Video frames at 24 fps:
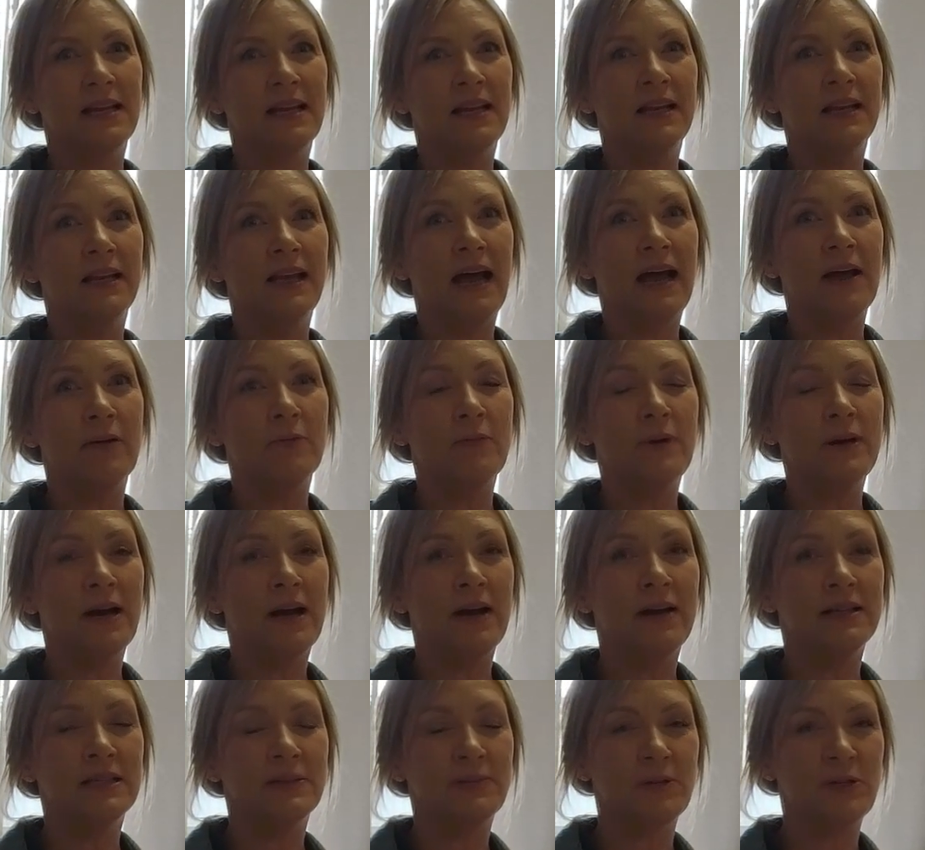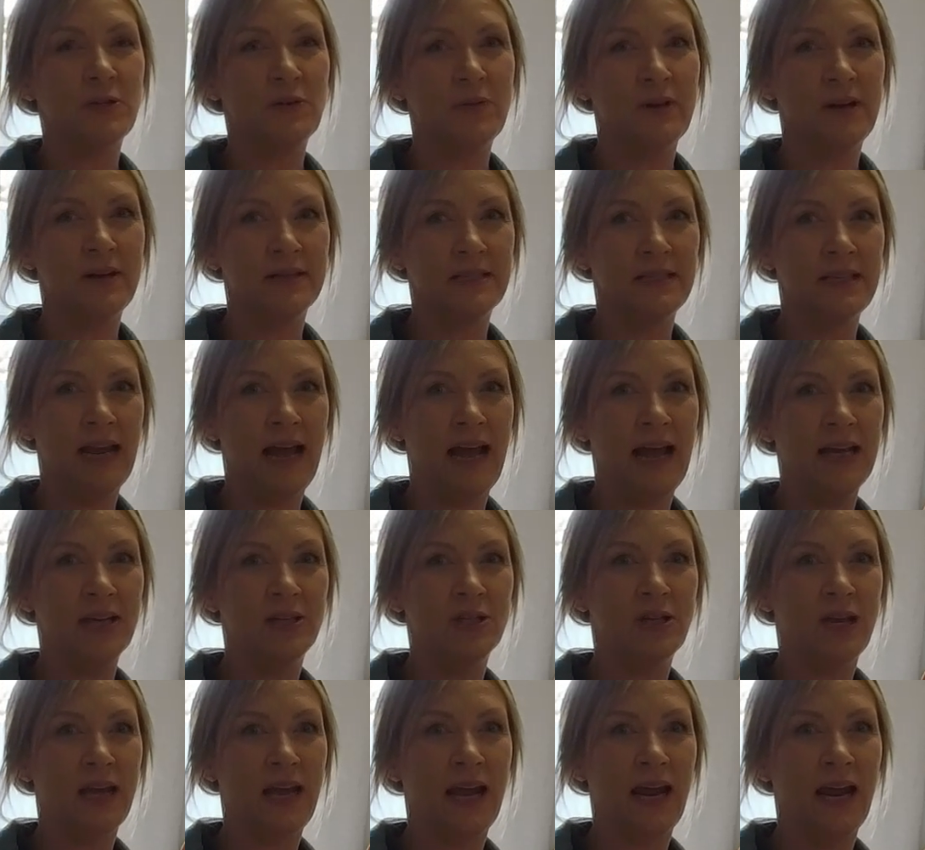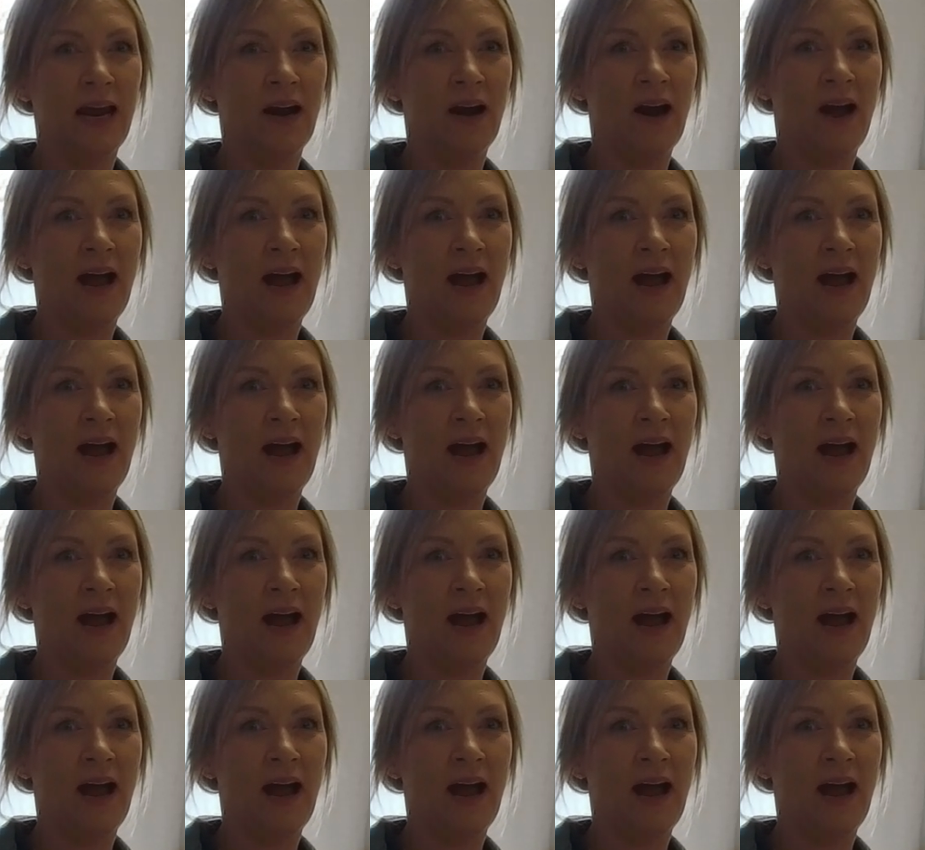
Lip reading: especially when I was in aged care,